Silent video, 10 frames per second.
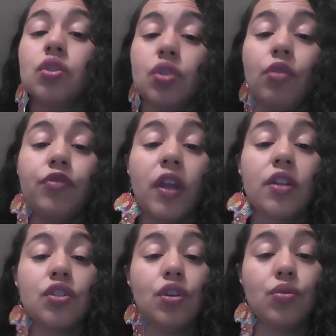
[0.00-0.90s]
don't
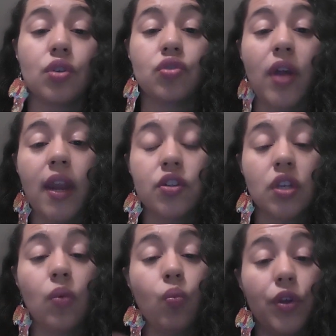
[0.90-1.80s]
forget to use your
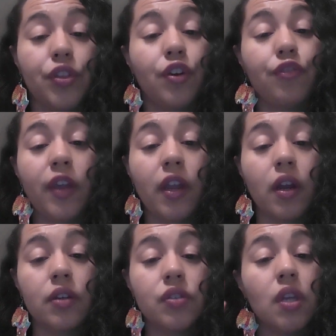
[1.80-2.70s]
strategy with your
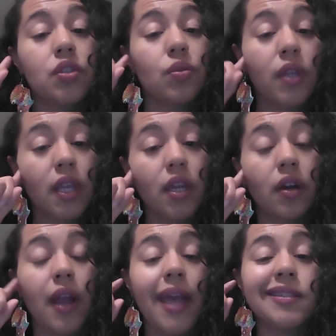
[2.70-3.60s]
fingers to
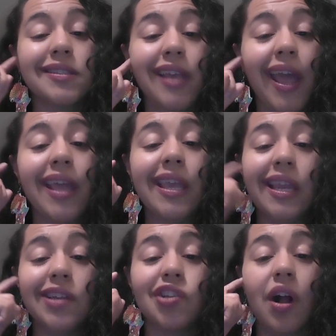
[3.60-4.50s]
hear and say
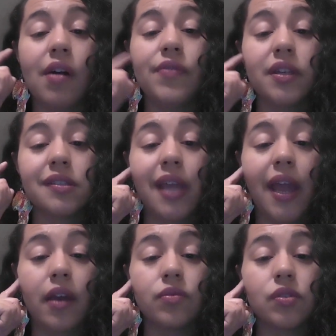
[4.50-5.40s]
each of the
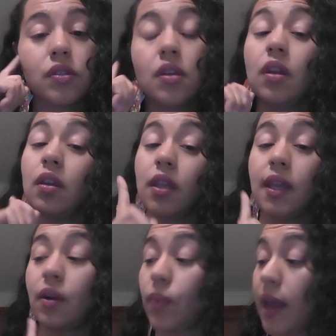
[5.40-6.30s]
sounds.
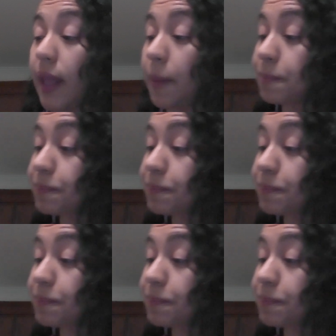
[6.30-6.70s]
Get ready.